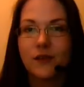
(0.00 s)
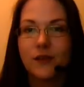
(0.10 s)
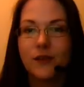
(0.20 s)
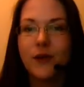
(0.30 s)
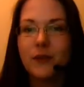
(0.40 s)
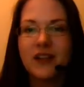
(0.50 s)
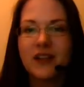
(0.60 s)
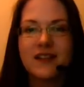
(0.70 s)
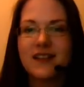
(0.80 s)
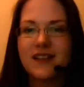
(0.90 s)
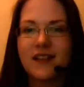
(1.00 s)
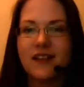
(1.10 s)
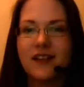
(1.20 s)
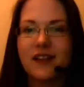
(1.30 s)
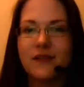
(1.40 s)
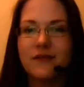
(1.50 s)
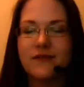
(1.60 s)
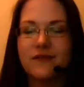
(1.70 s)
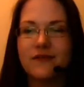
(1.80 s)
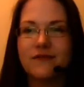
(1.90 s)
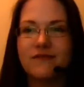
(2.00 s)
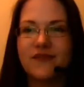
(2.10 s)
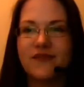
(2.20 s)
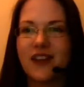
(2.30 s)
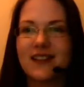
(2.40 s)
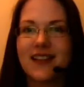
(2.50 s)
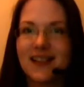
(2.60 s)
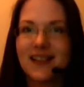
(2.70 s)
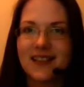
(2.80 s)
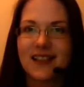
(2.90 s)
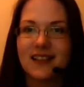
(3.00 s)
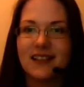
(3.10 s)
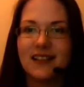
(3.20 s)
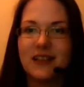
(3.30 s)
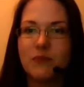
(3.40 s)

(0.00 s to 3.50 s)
Not because there's anything fantastically